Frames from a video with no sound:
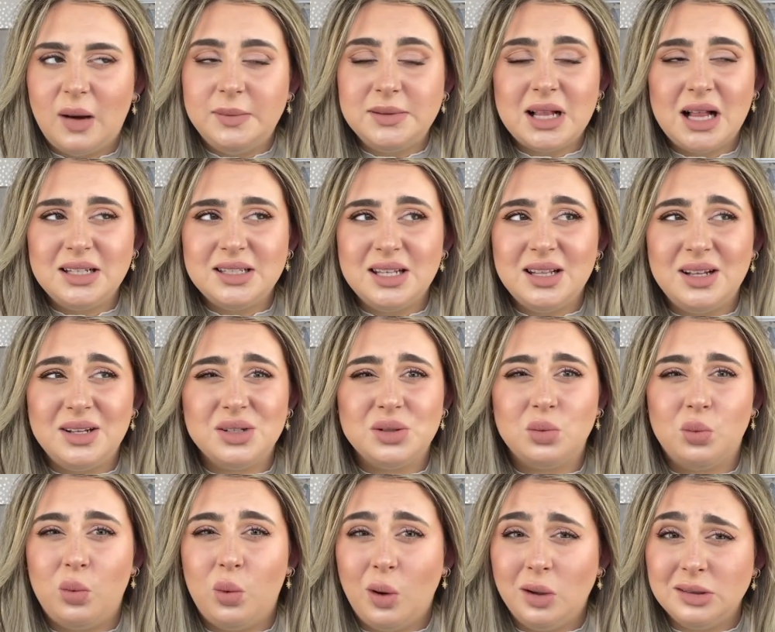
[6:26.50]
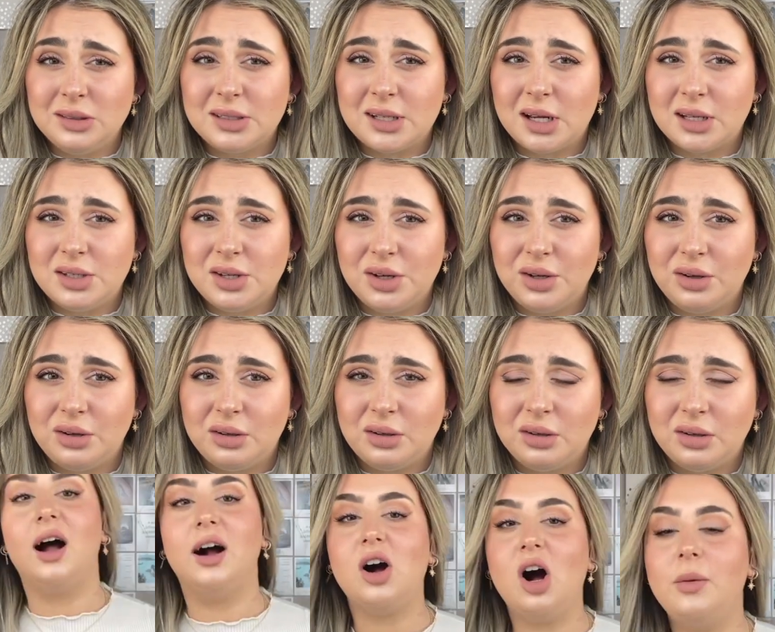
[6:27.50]
I was counting that as 1 tattoo.
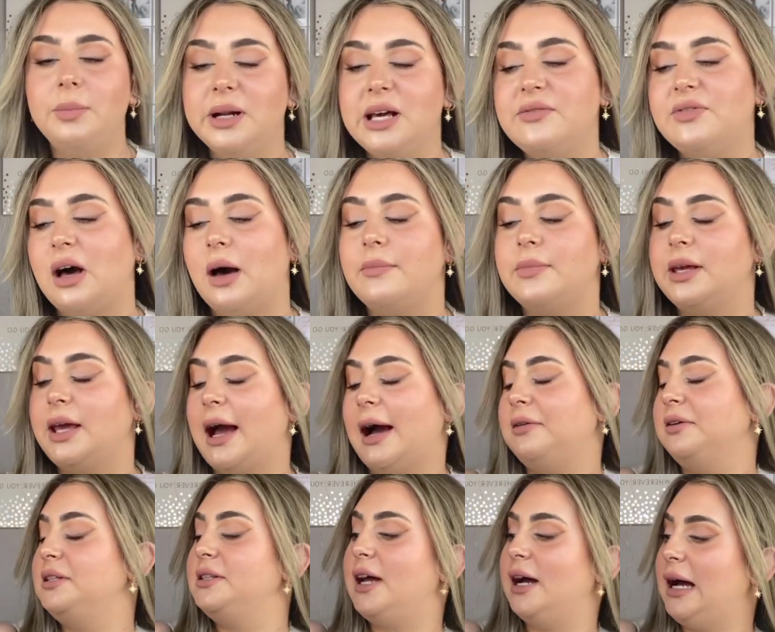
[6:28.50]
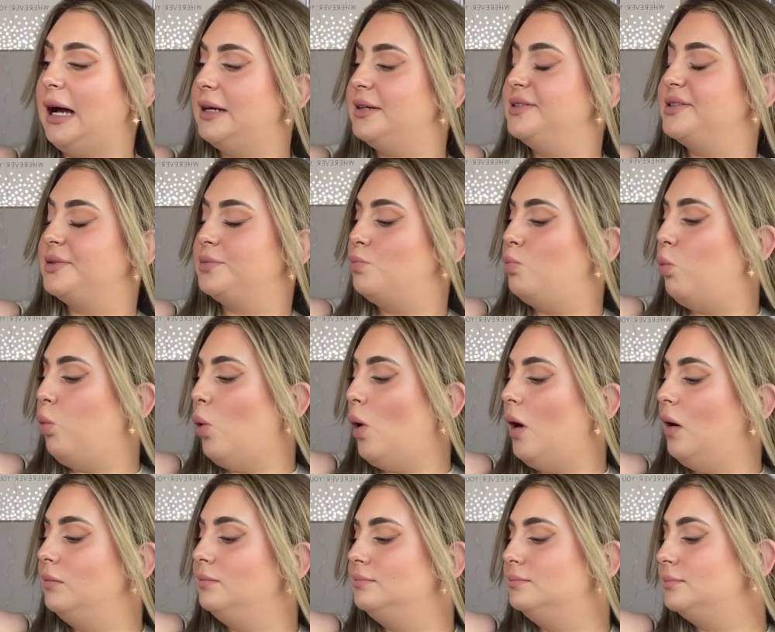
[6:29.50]
I can't believe that. I've been counting that as
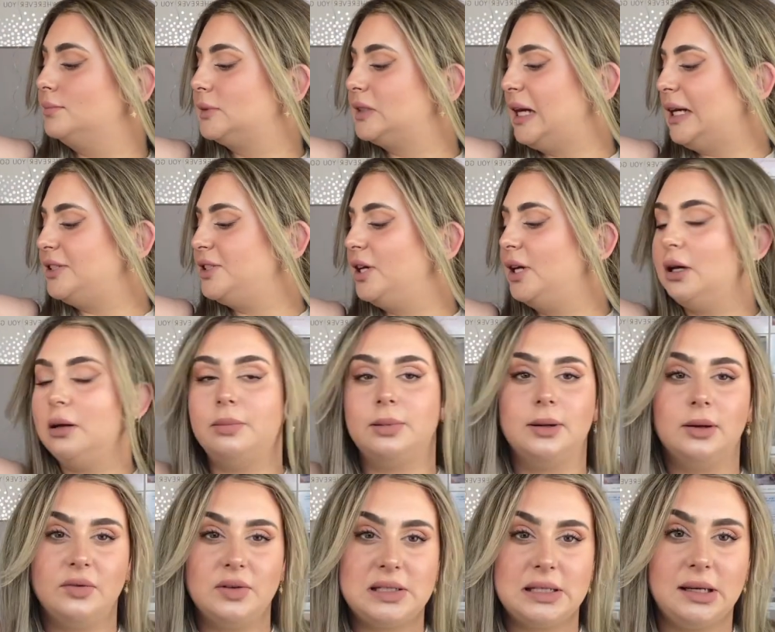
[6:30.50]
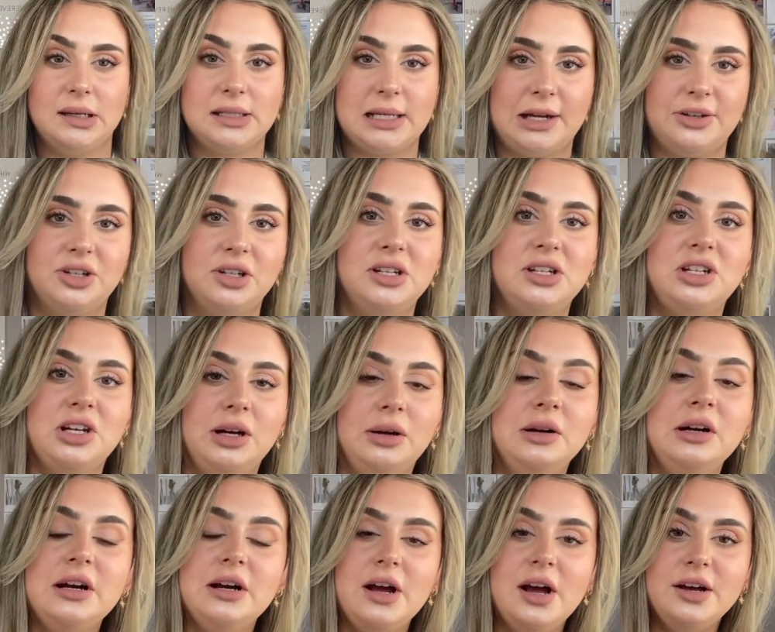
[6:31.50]
1 tattoo, but obviously it's actually 2.
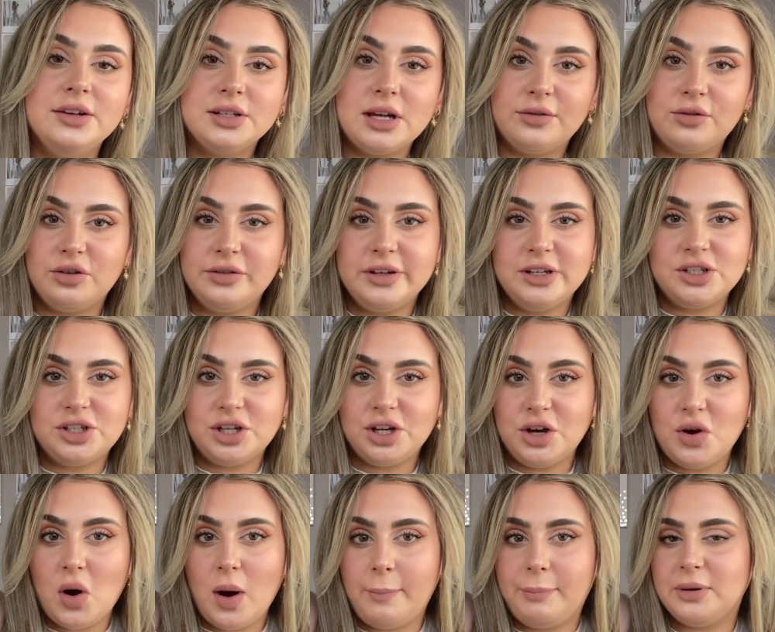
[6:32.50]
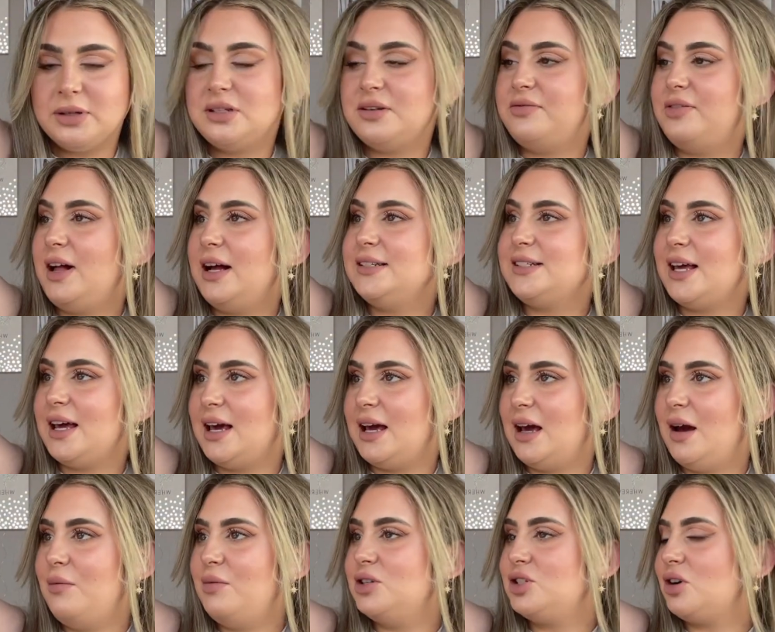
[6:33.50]
So I've got these 2 butterflies
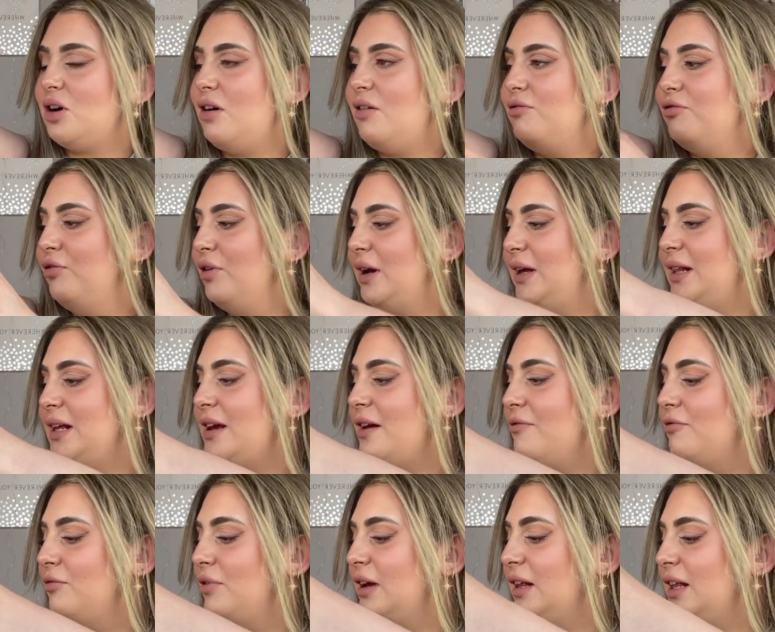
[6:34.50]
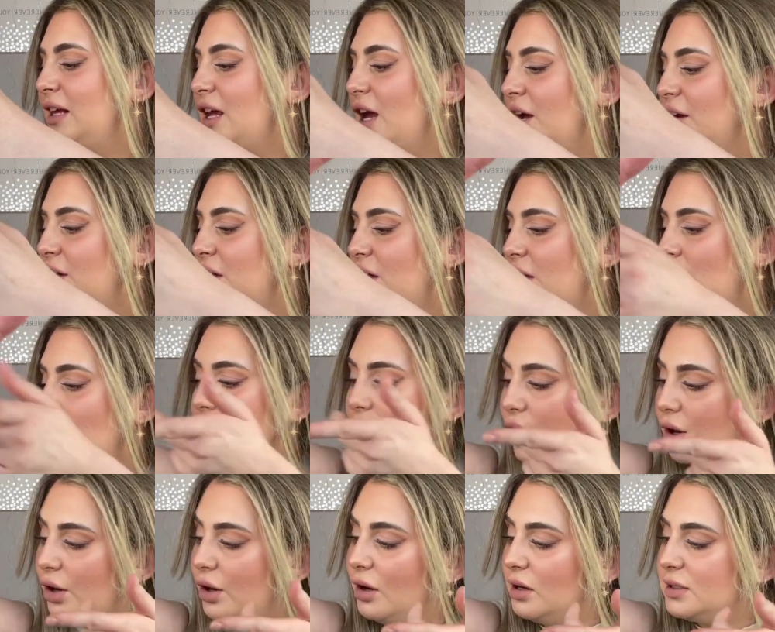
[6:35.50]
here, which are really, really
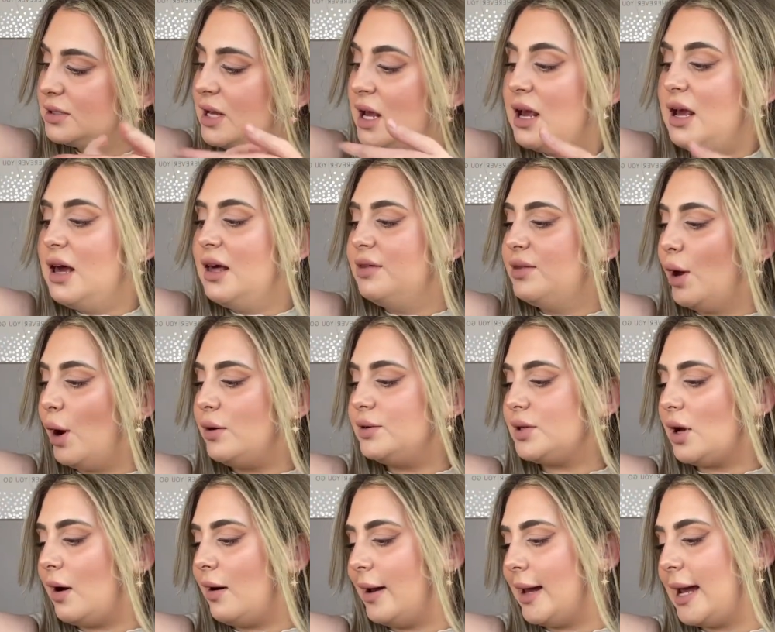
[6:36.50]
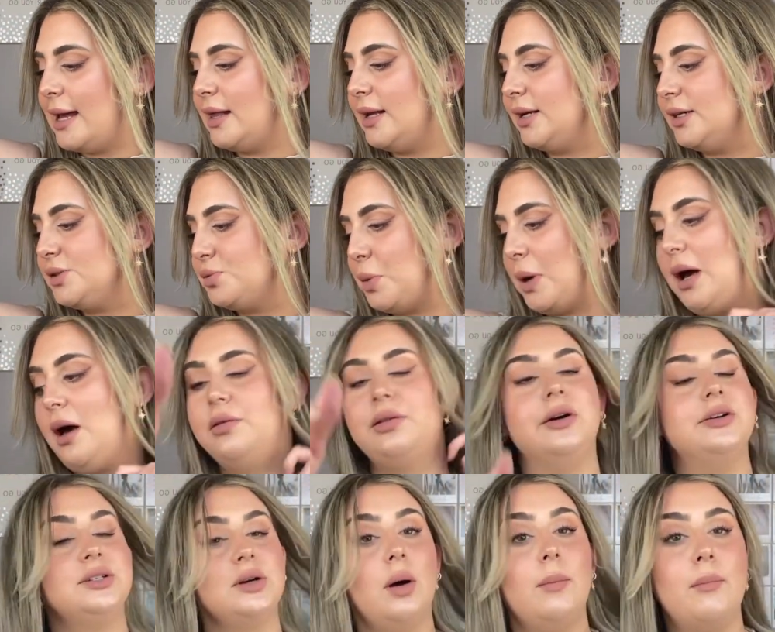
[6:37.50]
cute. Those are healing as well.
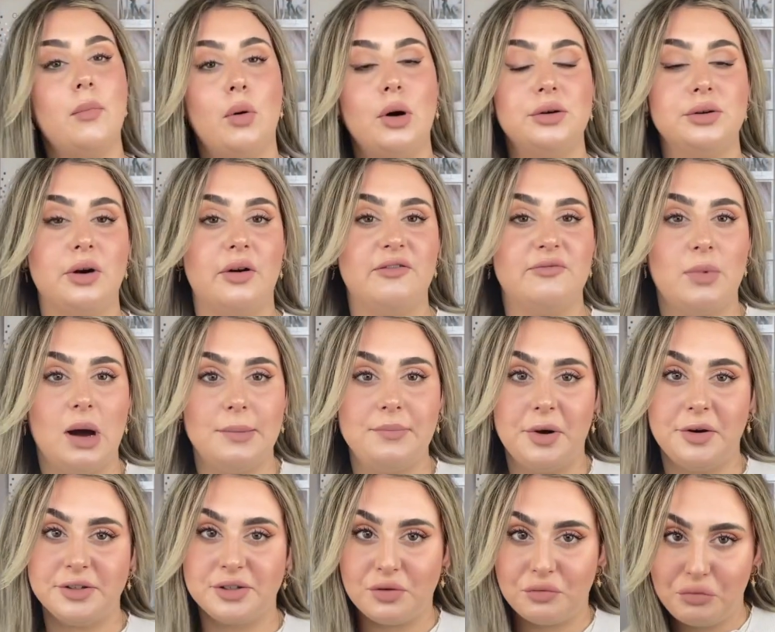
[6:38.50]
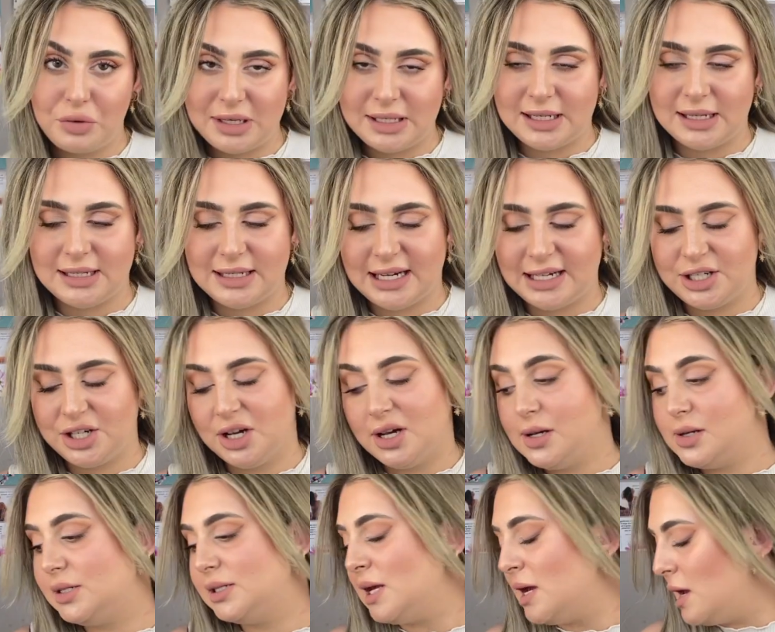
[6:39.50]
Those are one of my most recent
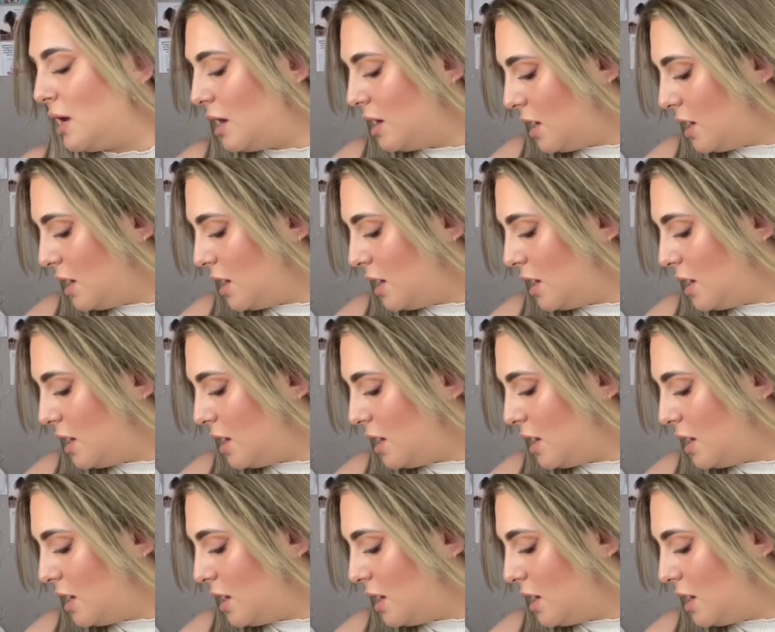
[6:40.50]
tattoos.